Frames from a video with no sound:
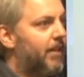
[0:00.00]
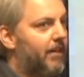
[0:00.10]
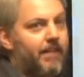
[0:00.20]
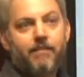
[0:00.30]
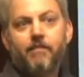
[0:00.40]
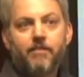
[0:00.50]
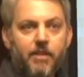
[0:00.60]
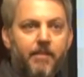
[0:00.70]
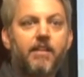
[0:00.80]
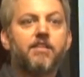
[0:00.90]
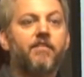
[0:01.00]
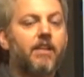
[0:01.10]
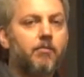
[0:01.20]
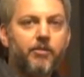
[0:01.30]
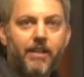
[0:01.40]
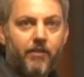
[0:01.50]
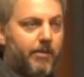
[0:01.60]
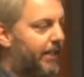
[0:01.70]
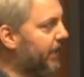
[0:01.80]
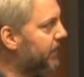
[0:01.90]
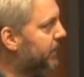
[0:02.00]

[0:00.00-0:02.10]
all right? Something that's available to everybody.